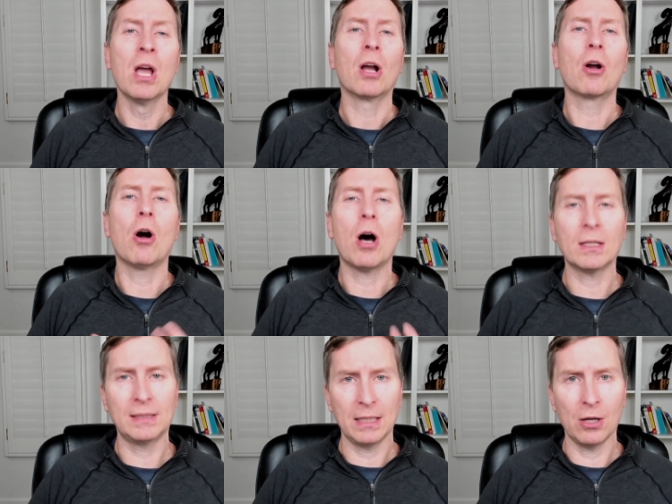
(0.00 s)

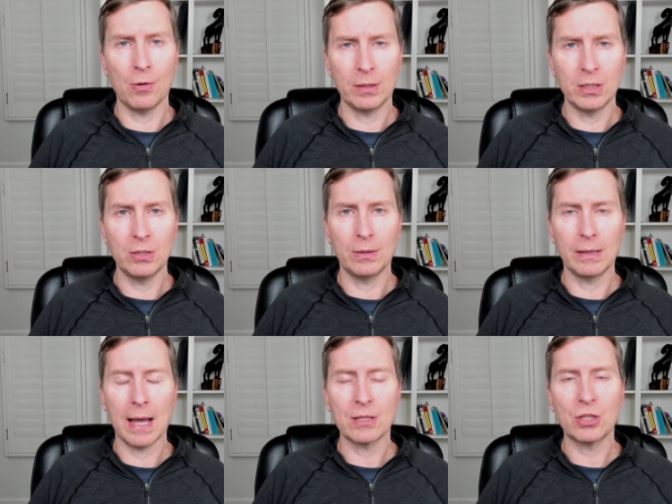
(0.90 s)
costs that go into doing
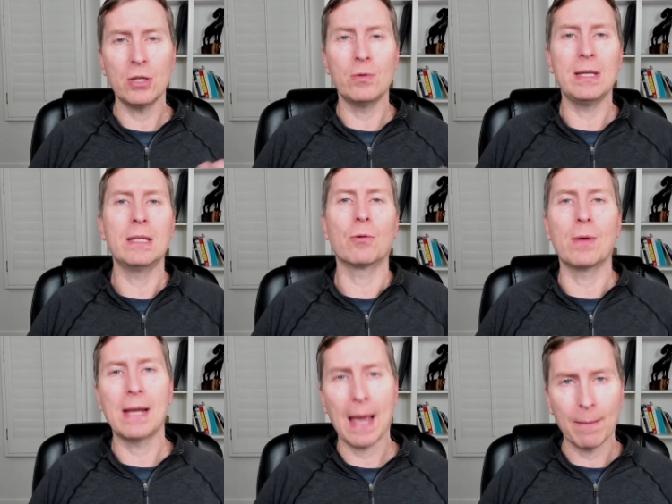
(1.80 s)
that, so you need to
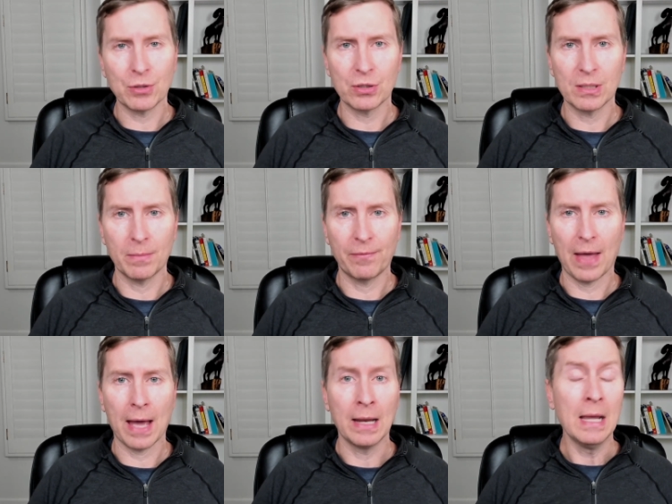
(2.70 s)
recapture some of
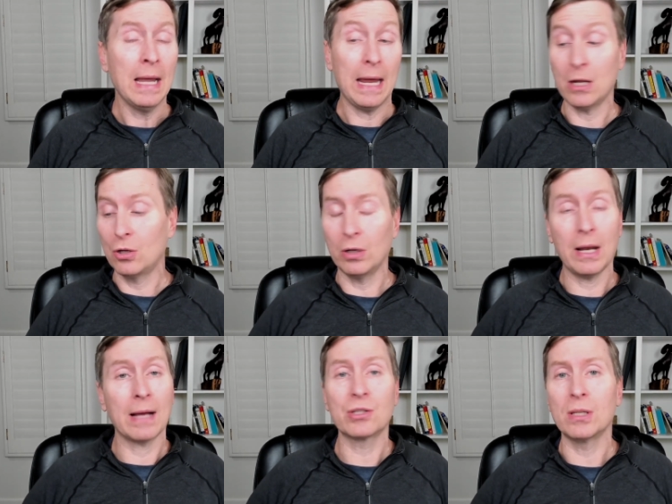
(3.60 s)
that, and it could
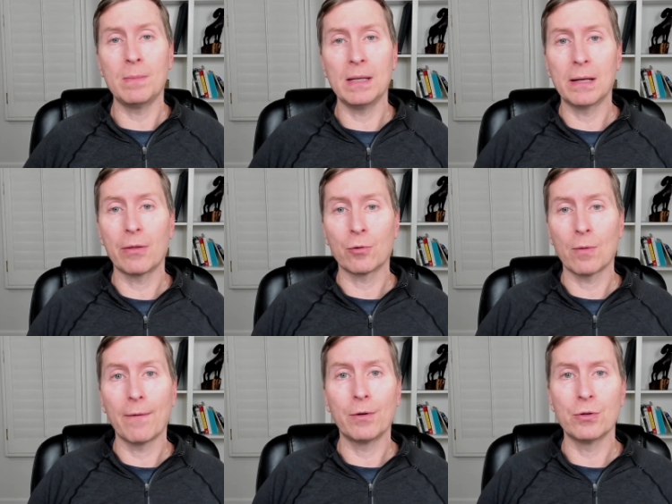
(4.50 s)
actually be another
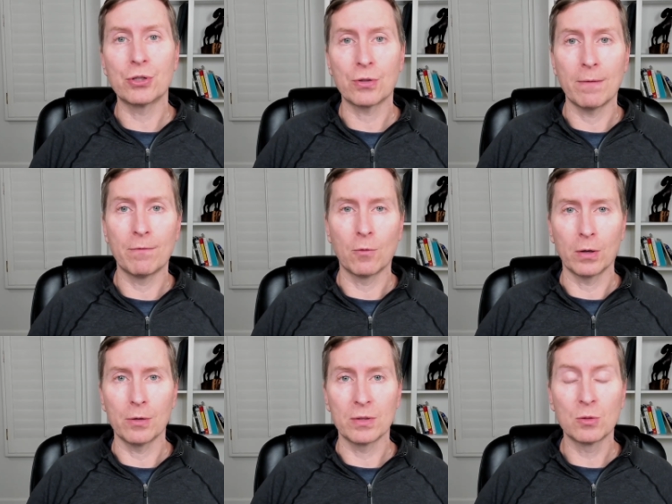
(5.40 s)
revenue stream for
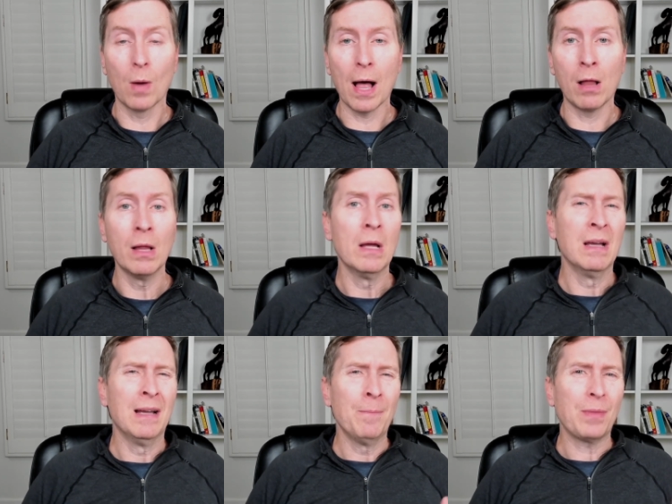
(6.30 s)
you as well.
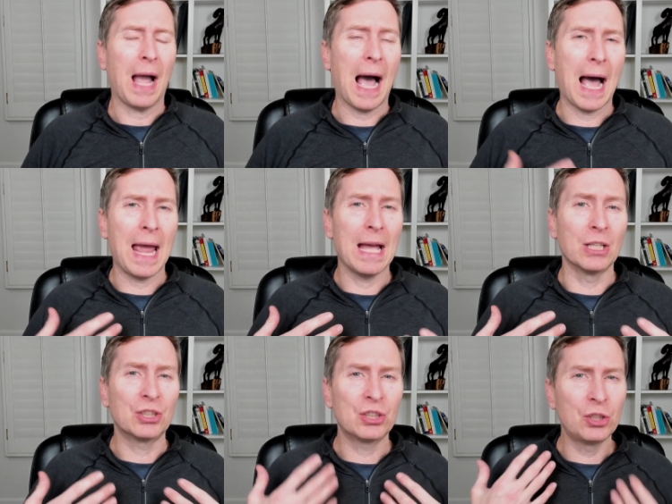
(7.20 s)
I
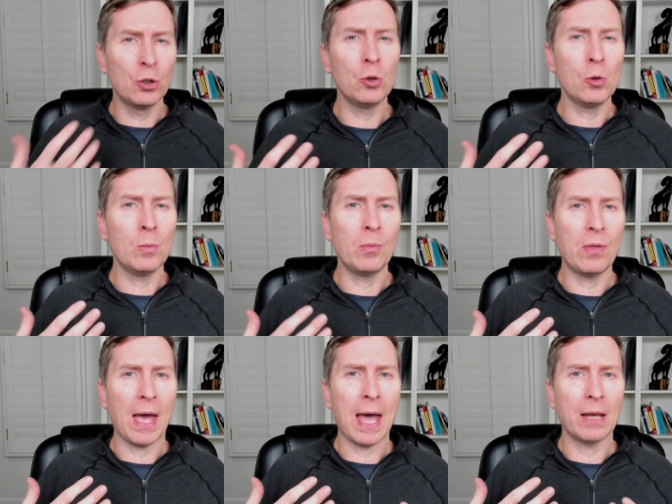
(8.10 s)
assume
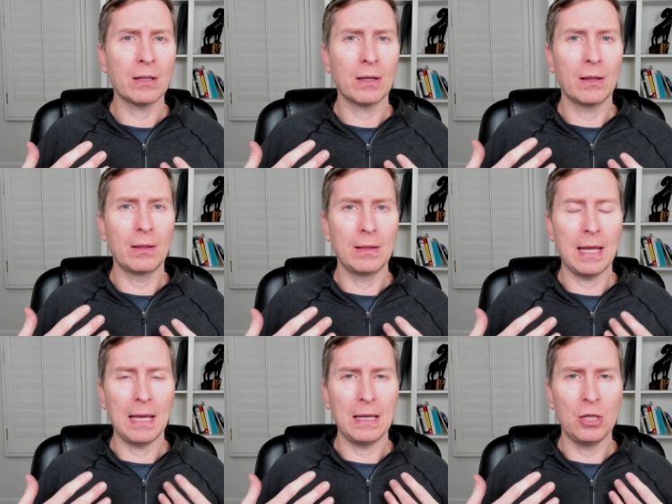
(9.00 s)
that
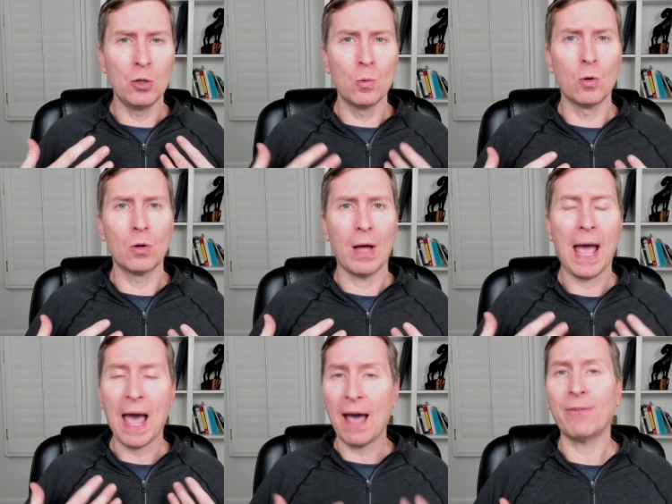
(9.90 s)
you will
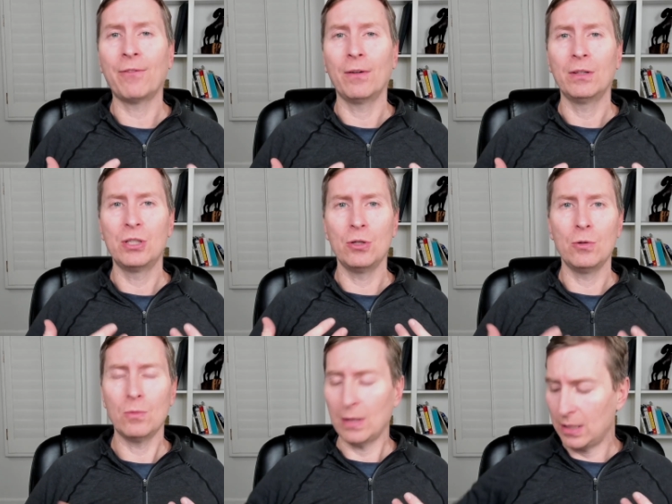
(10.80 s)
have
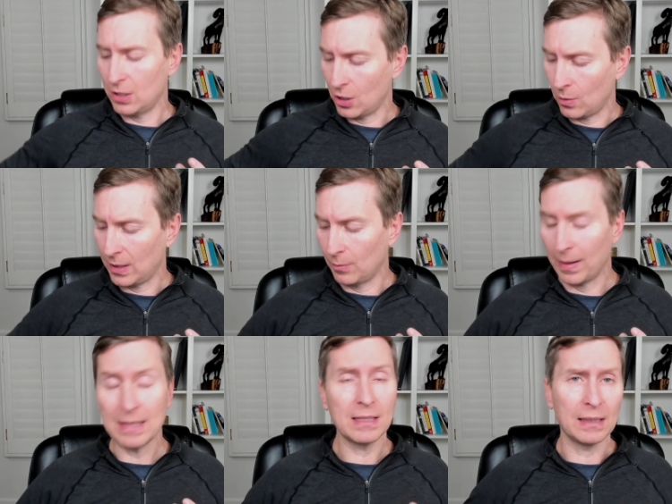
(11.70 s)
to, it'll
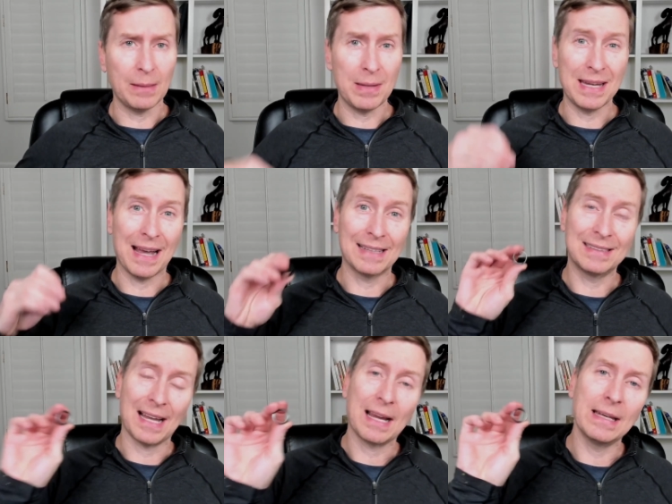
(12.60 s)
basically be a
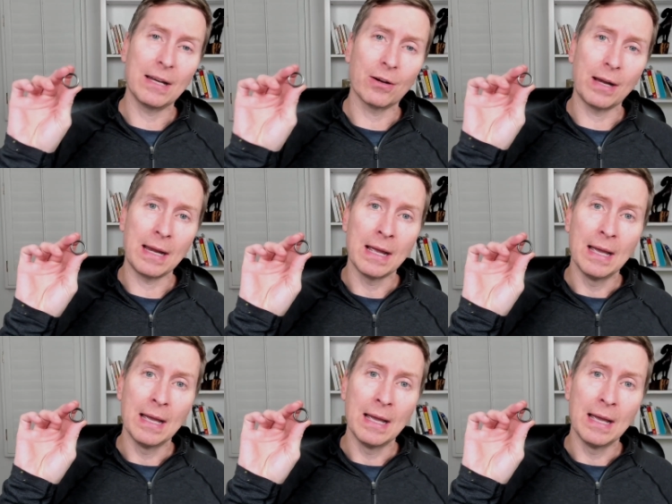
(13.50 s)
secondary